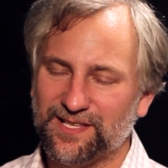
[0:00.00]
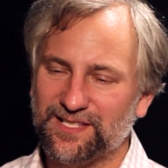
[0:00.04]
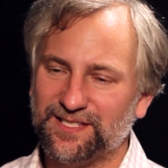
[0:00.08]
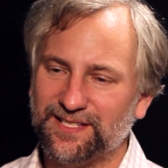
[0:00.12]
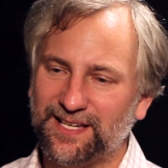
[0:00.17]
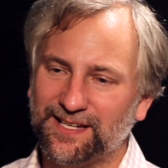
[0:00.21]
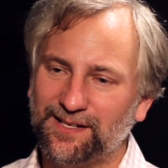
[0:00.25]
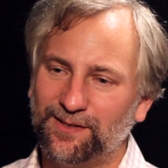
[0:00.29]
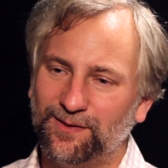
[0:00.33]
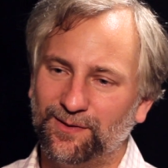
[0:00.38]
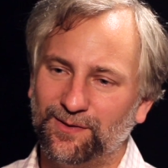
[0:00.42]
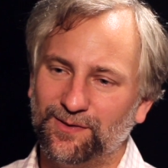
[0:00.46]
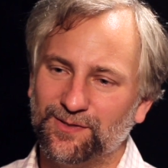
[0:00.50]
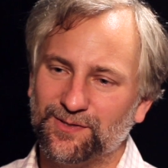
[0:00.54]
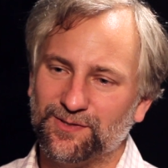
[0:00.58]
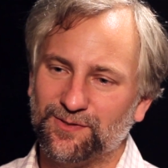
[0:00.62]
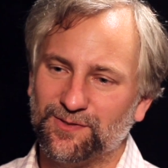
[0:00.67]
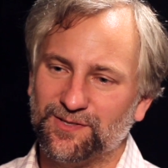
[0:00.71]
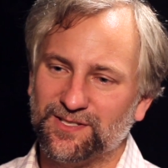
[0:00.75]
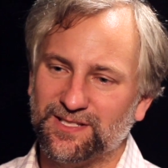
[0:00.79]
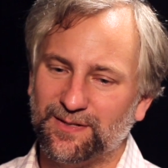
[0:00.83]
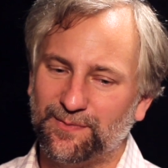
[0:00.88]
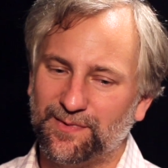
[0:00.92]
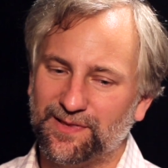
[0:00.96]
of the signals or
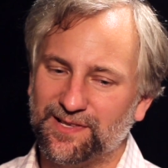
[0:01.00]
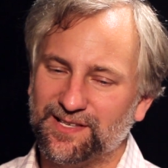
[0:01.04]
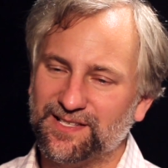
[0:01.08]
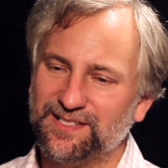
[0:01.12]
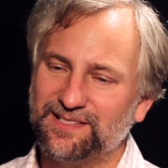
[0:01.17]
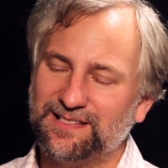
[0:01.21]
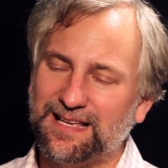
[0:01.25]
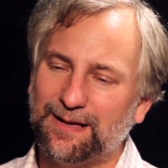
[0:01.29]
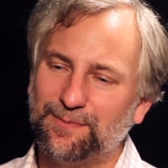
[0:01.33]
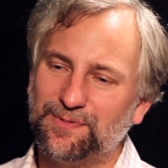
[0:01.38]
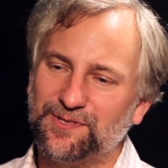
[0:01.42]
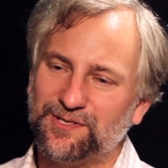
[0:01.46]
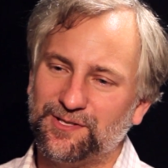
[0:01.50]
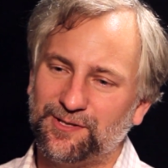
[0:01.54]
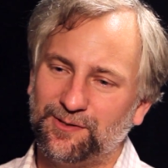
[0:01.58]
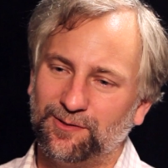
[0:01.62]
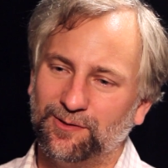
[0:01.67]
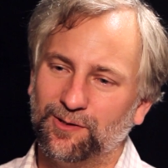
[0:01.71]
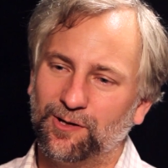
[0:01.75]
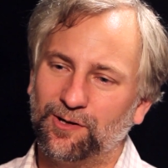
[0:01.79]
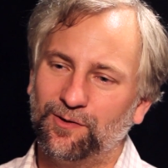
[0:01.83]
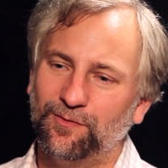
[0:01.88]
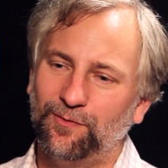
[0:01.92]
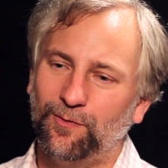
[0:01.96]
some of the steps you
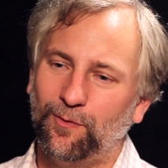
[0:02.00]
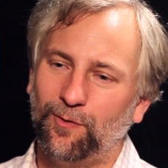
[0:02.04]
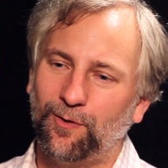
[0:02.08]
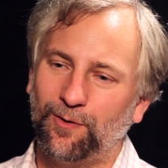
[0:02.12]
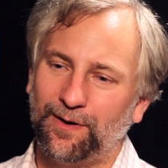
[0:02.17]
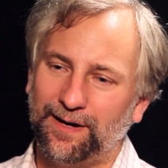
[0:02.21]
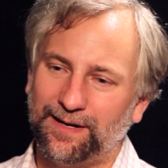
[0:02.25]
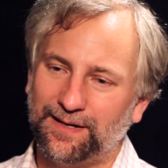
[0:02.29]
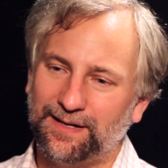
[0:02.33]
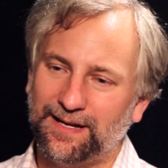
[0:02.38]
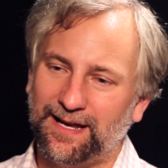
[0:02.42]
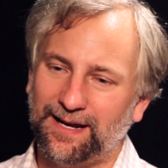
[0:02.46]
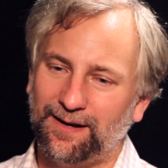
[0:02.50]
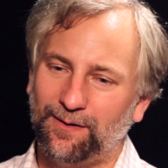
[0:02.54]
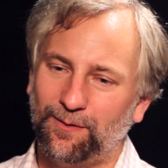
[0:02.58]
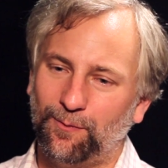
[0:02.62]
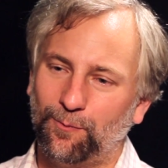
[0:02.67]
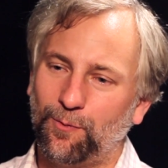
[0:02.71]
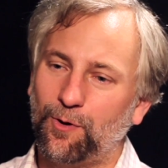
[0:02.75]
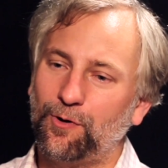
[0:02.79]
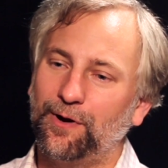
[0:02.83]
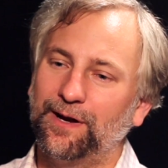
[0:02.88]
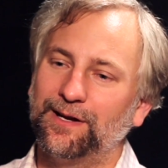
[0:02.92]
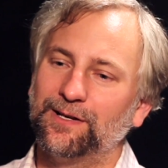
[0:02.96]
look for in, in
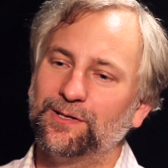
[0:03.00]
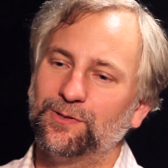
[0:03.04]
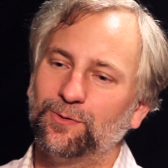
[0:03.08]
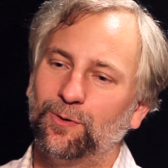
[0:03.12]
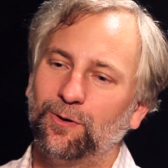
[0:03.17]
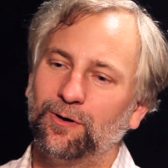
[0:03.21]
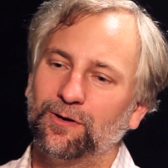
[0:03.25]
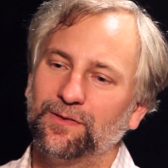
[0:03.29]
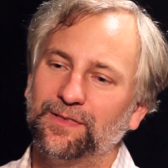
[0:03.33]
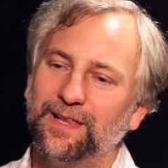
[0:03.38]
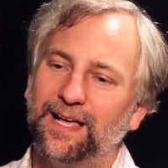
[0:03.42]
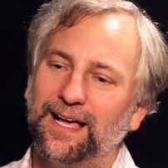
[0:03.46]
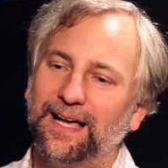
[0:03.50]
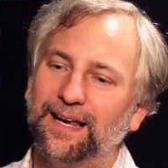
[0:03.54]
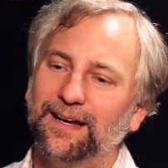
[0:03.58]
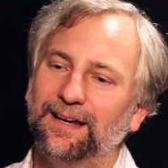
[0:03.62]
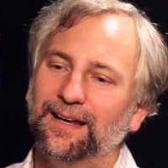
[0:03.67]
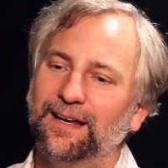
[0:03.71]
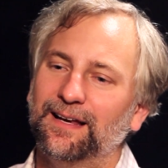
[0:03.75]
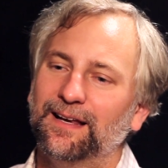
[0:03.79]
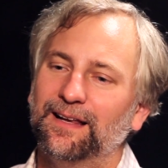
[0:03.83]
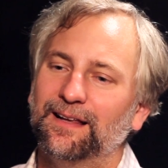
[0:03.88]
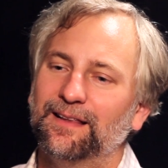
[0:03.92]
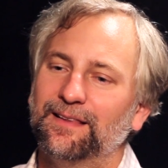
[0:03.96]
working toward that,
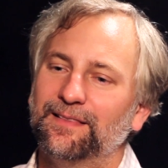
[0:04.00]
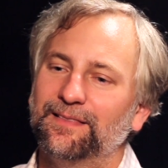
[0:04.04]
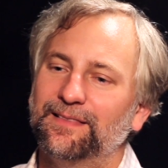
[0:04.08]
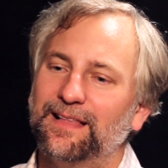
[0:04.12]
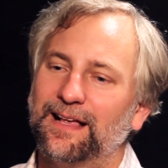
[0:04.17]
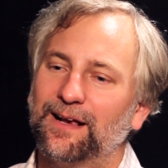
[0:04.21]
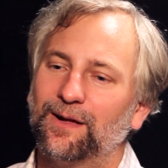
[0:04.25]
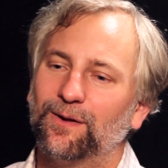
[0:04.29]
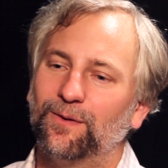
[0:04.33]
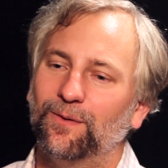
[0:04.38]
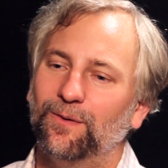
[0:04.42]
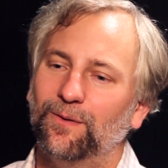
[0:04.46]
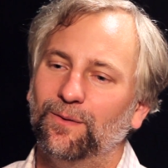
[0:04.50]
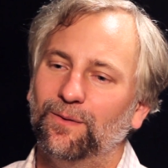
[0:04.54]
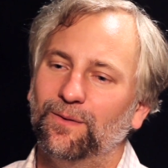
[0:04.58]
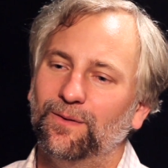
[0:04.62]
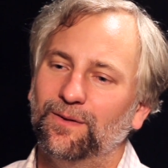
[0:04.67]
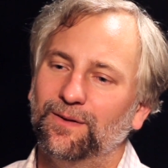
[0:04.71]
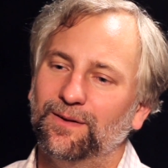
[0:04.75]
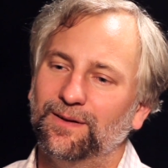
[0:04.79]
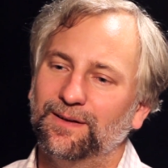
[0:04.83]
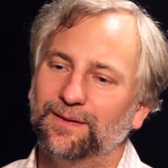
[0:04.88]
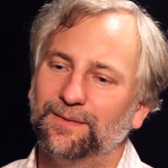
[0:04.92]
that goal?